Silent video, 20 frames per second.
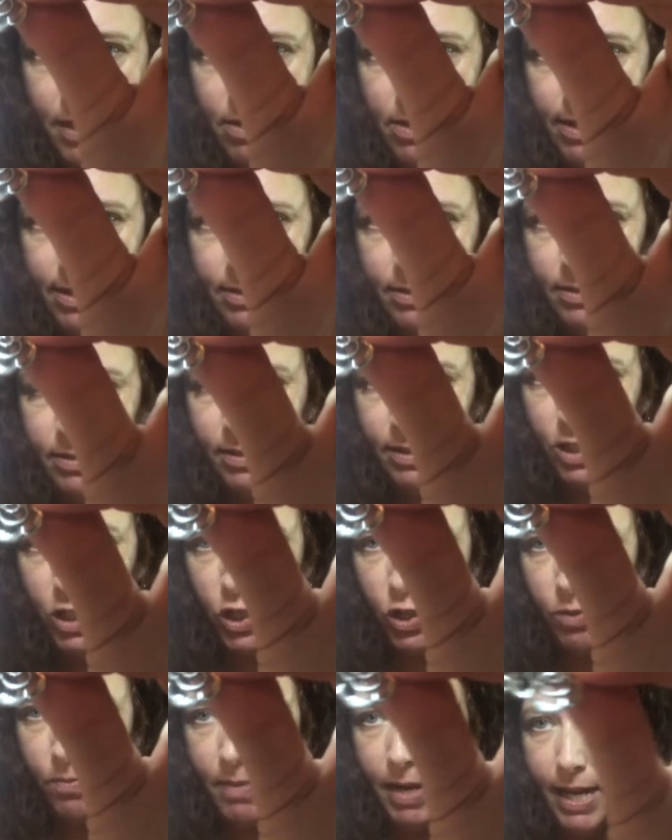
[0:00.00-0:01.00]
on
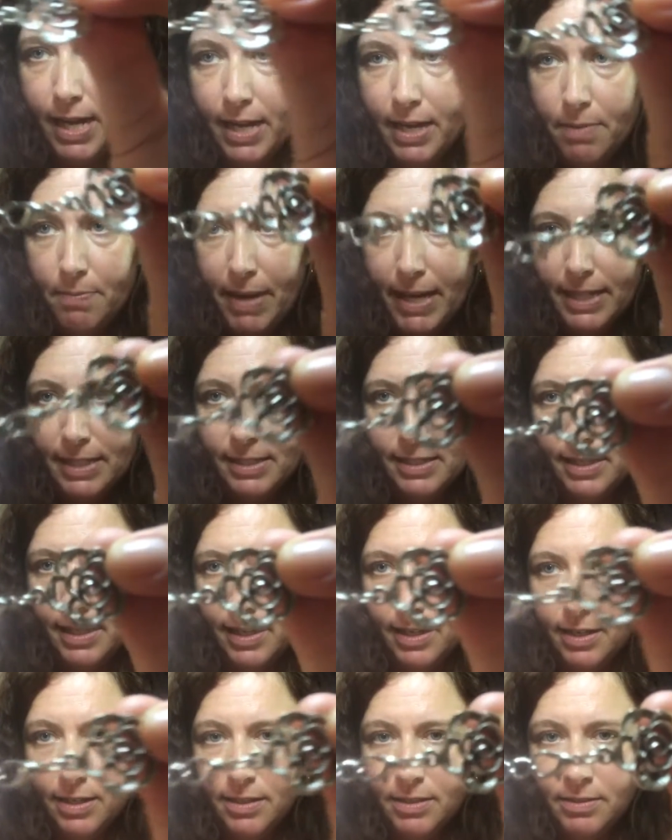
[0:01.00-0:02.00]
to my Mega
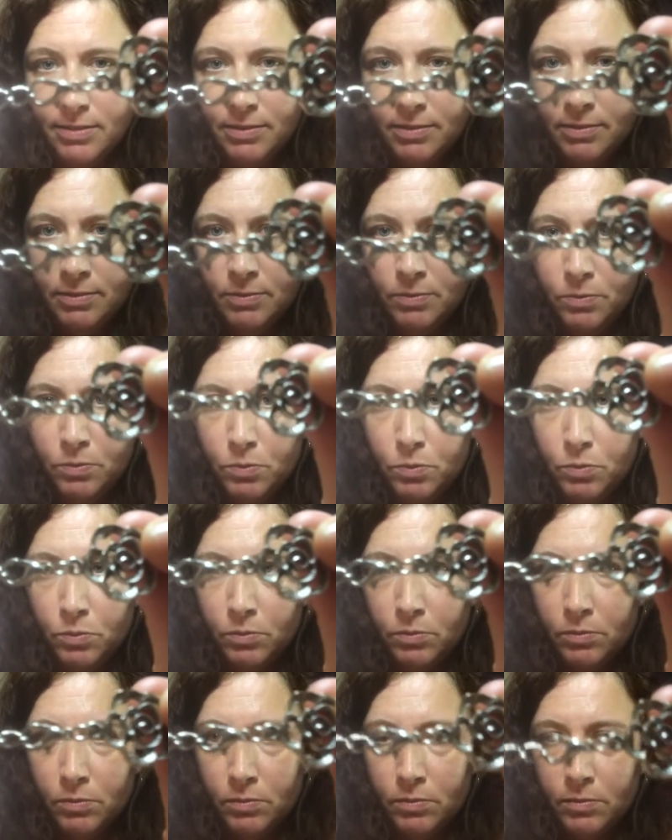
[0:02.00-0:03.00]
Stick.
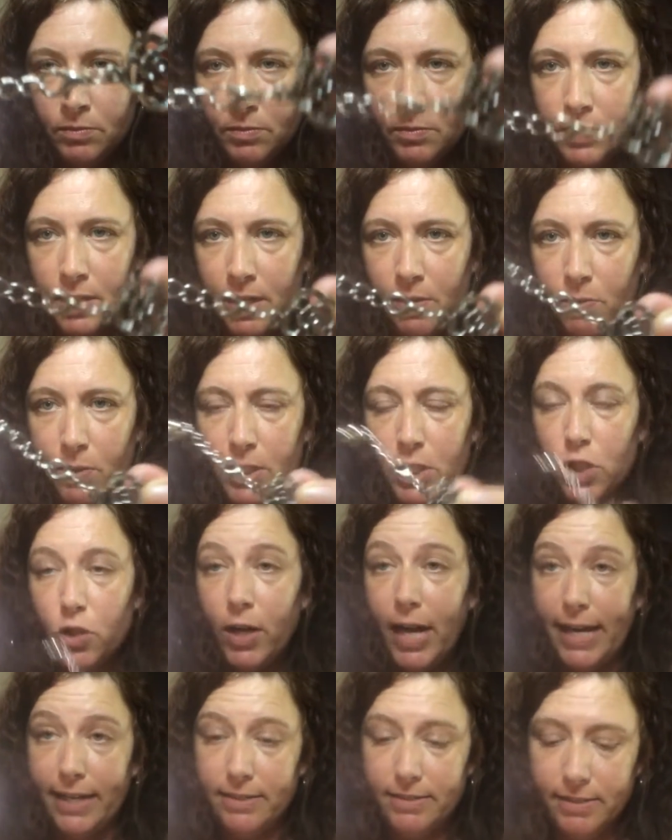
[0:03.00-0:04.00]
It works
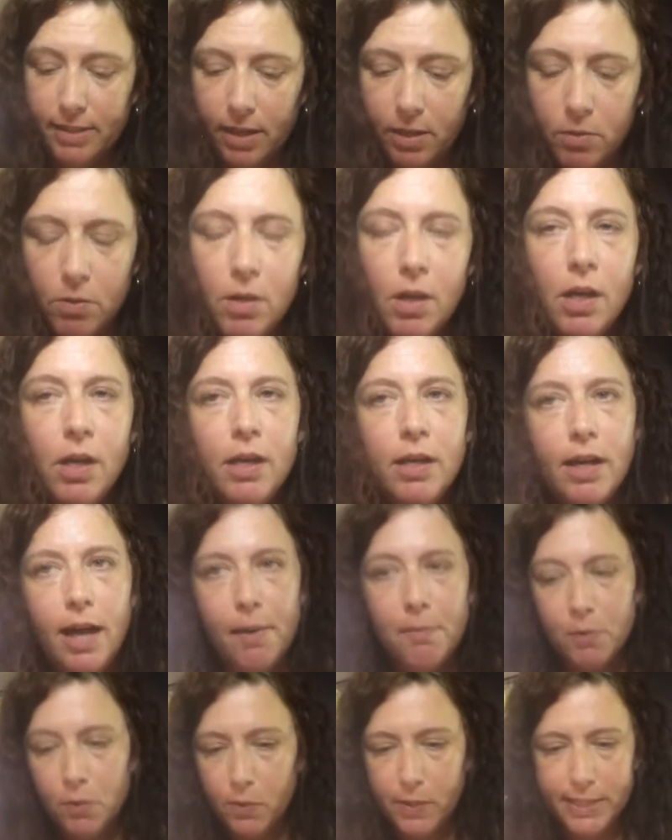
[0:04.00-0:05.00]
great. So
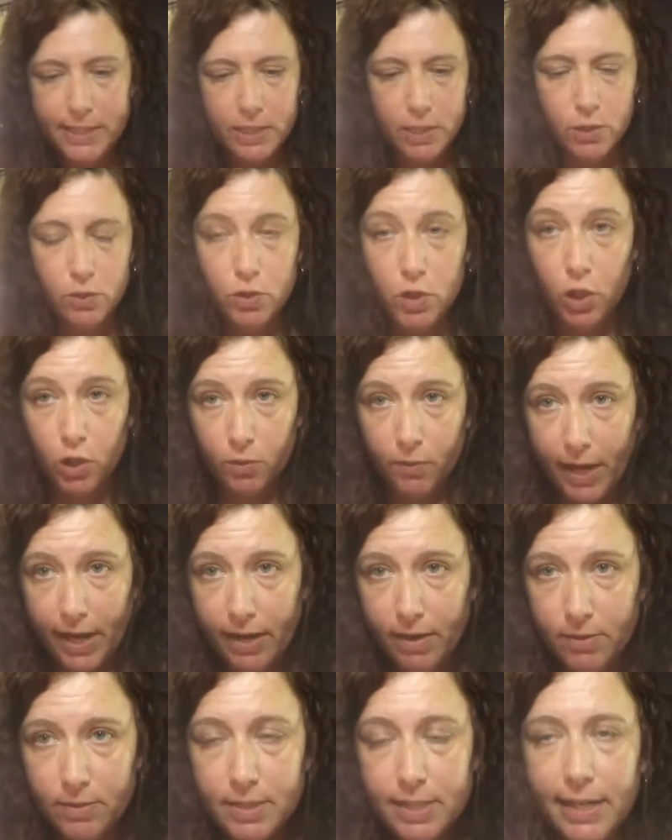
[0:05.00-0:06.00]
I'm going to turn
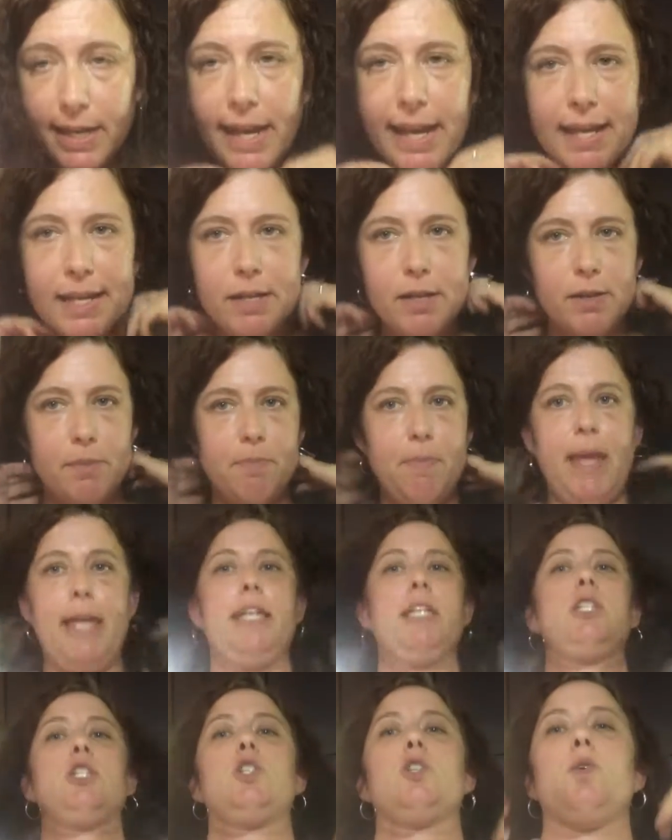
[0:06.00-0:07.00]
around and
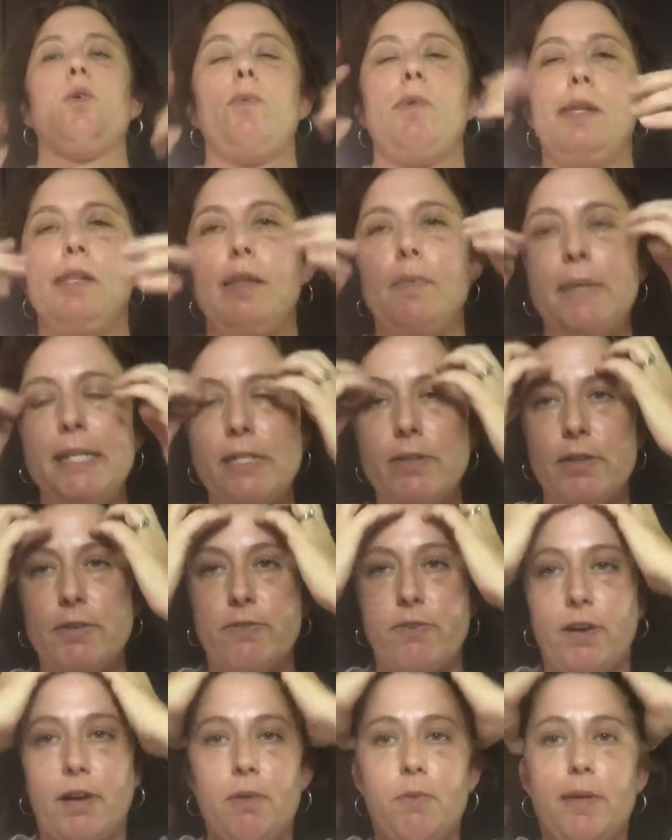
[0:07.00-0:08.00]
make sure, well, let me do it
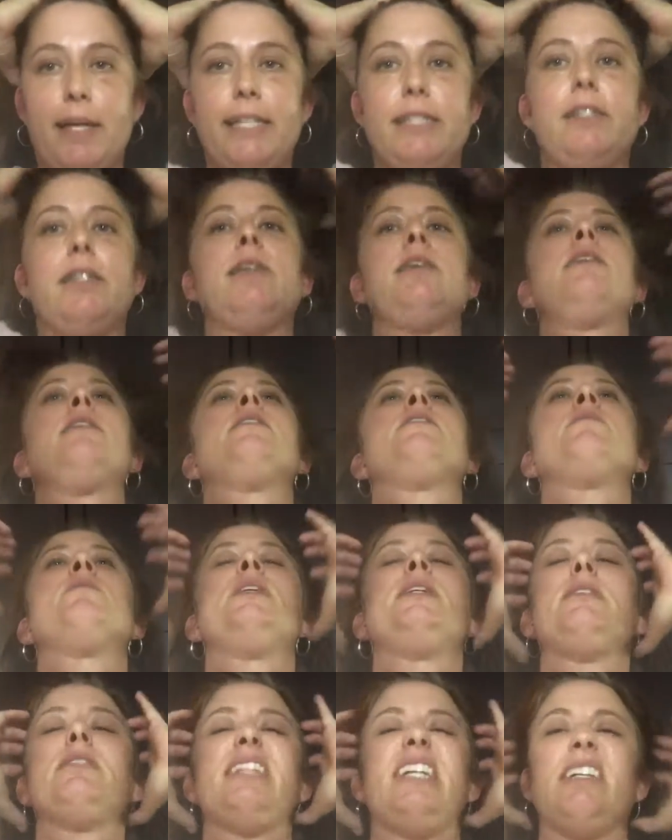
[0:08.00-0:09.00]
front ways.
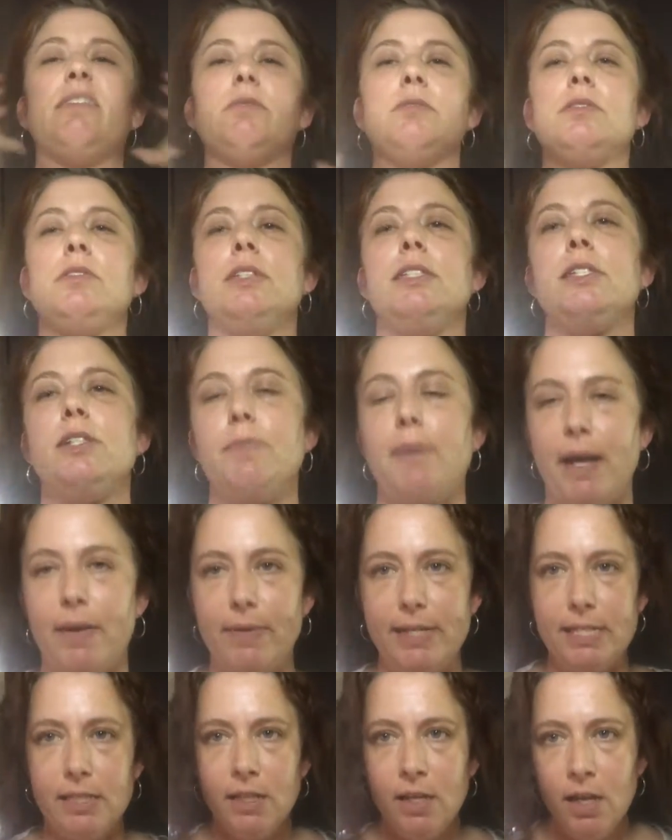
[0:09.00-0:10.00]
Well, no, I'll do it back
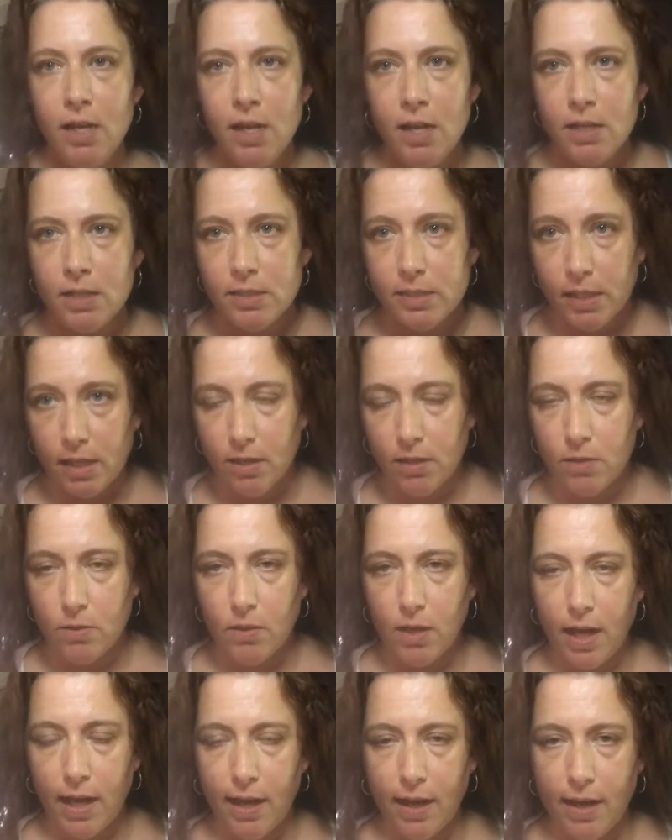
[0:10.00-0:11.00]
ways. So